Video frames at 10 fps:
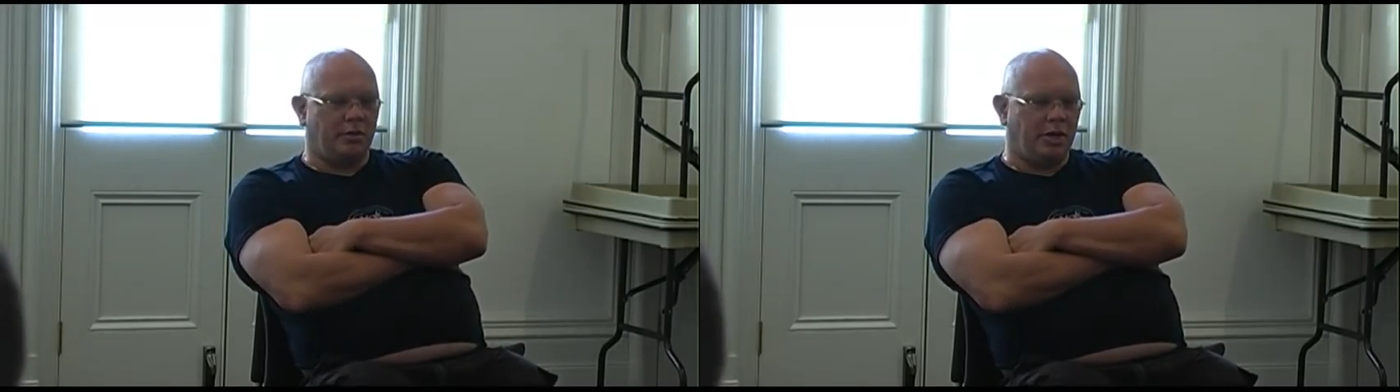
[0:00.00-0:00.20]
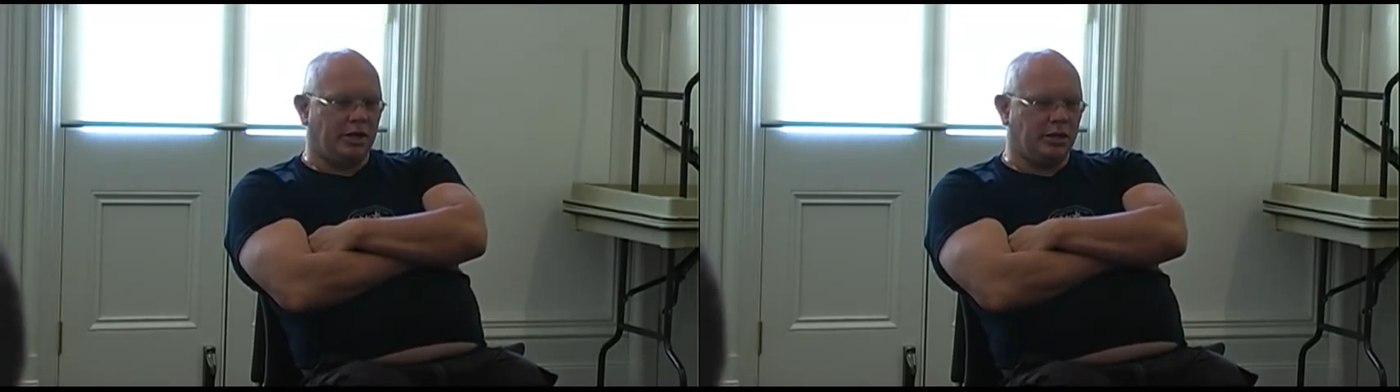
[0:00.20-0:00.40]
Yeah.
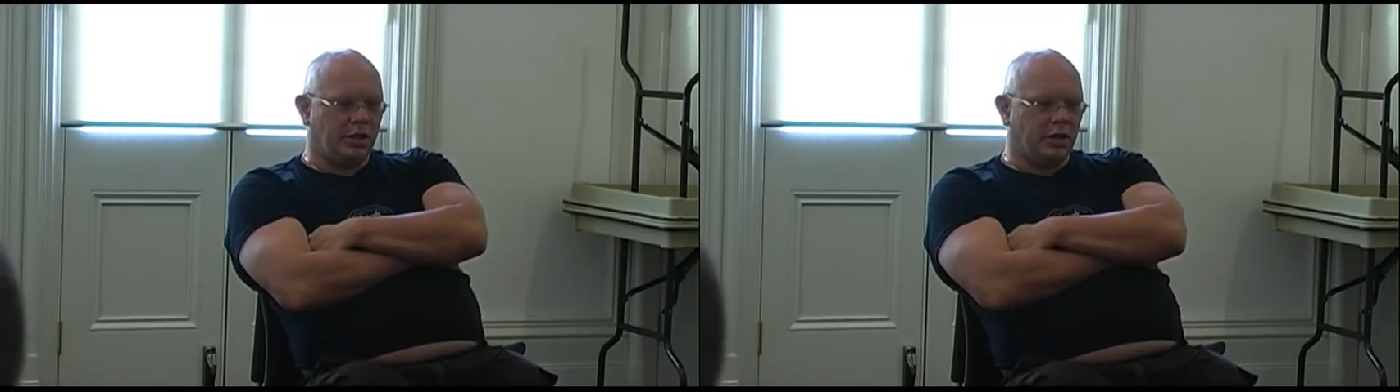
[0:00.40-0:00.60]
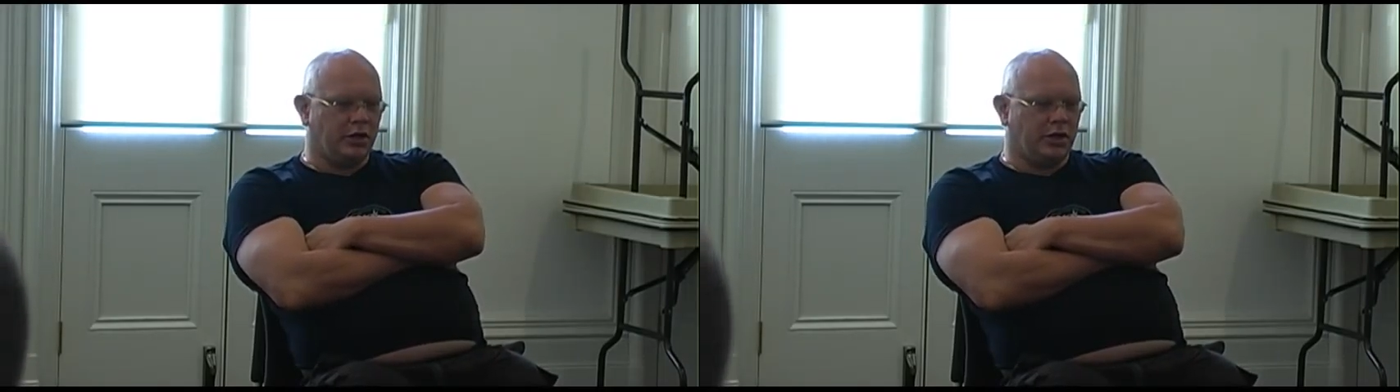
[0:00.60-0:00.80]
I mean,
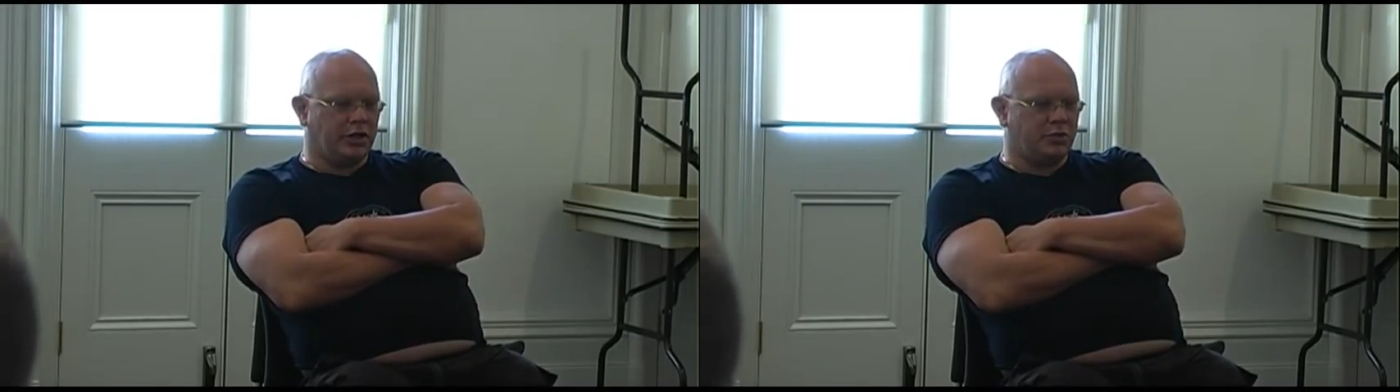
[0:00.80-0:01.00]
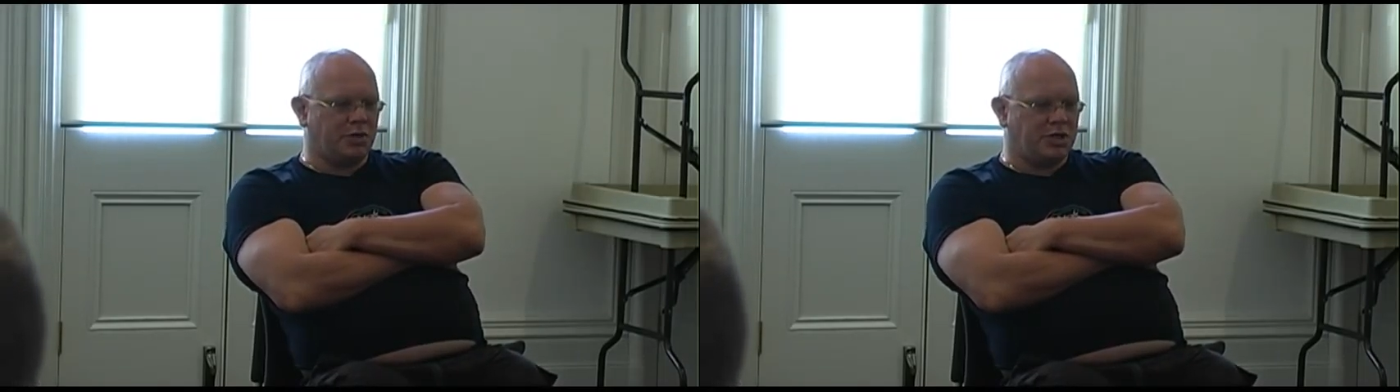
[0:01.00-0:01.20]
you know,
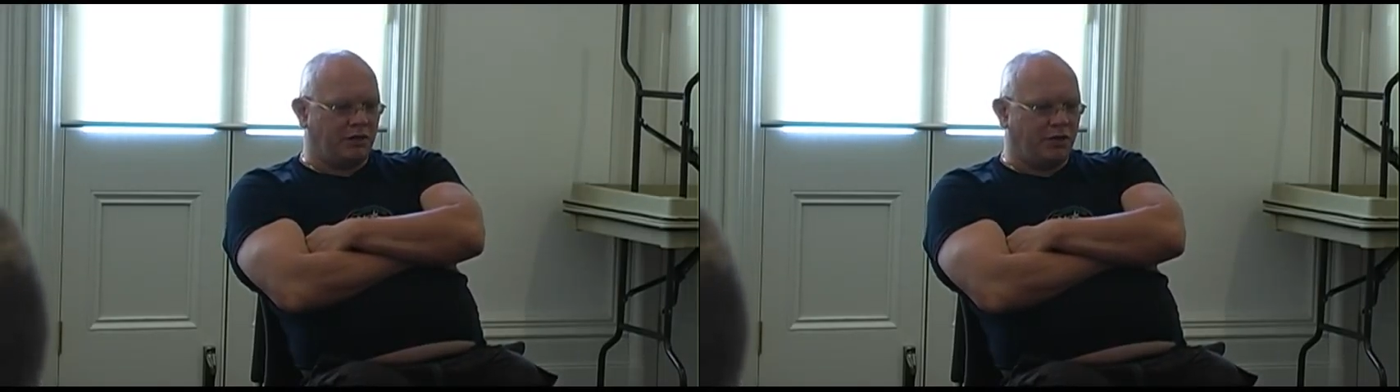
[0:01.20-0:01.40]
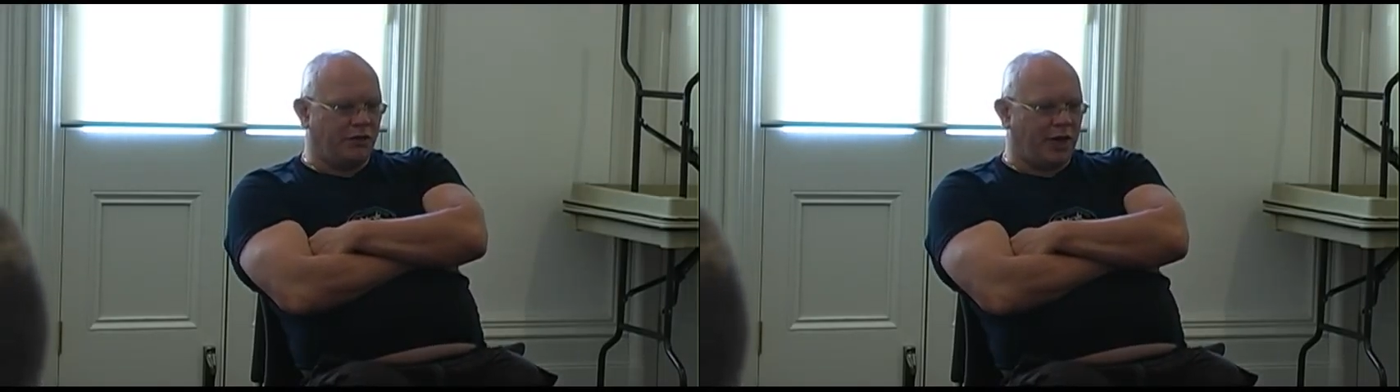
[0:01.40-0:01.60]
like
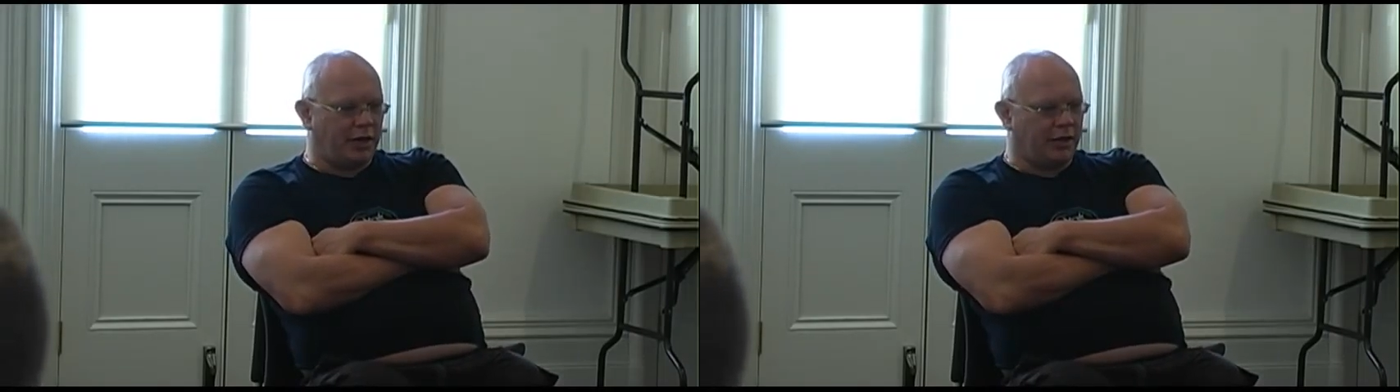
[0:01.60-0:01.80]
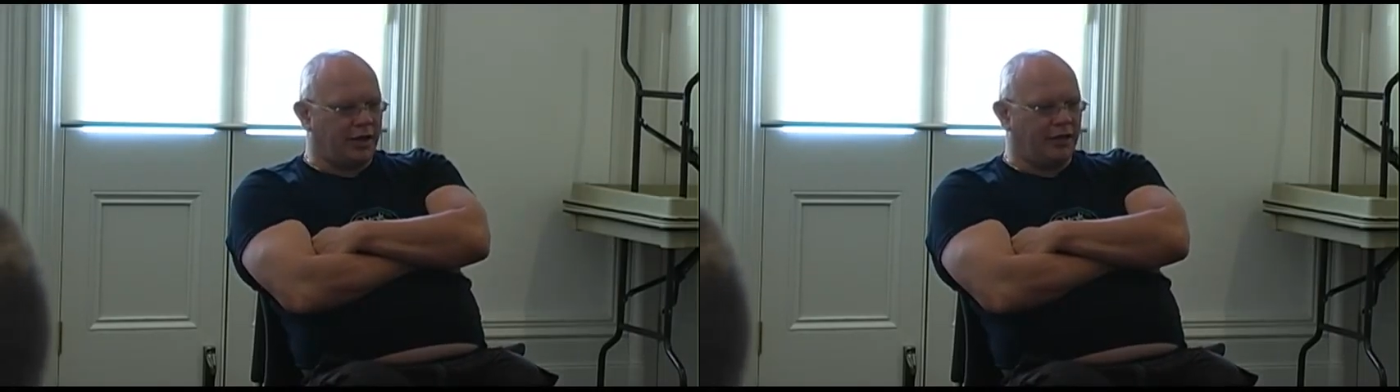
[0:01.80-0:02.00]
especially if you've
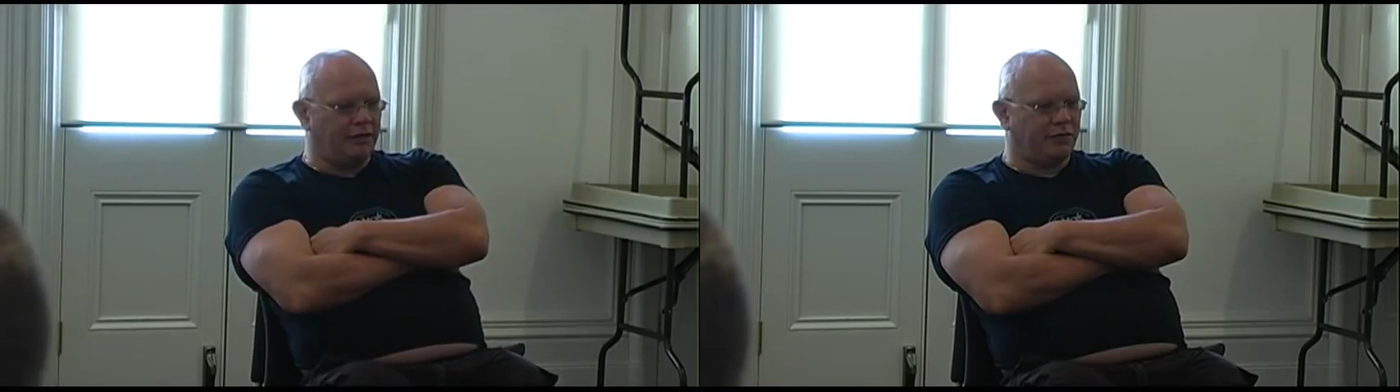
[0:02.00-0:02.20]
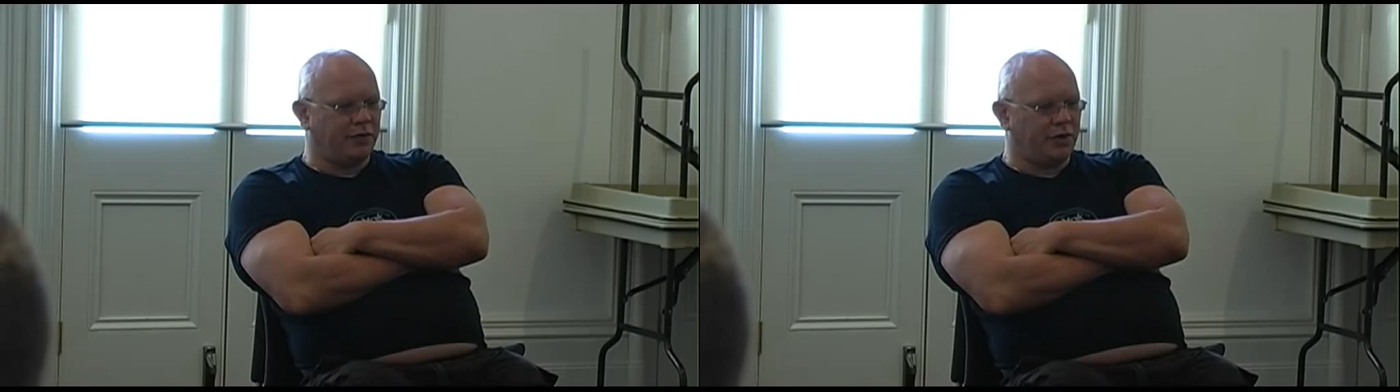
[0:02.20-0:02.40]
had a life,